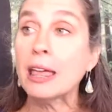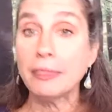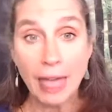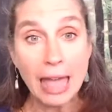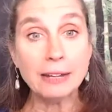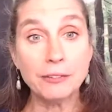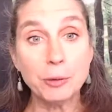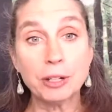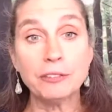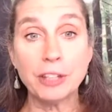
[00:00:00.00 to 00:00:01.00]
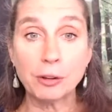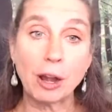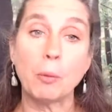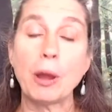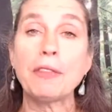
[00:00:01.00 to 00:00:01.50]
Then if you want to figure
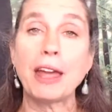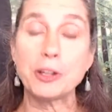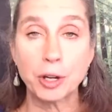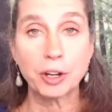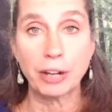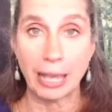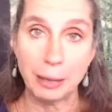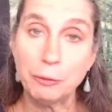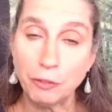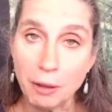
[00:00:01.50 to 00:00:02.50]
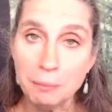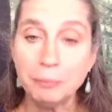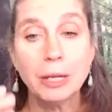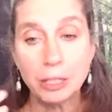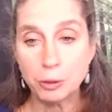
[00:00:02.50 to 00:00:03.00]
out where that trigger came from,
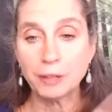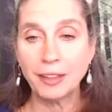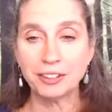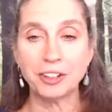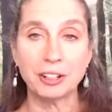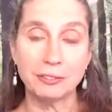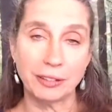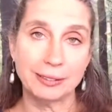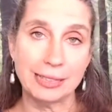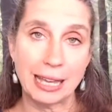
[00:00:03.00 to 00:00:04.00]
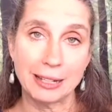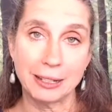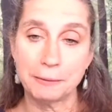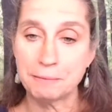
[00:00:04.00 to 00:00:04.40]
you can then start investigating.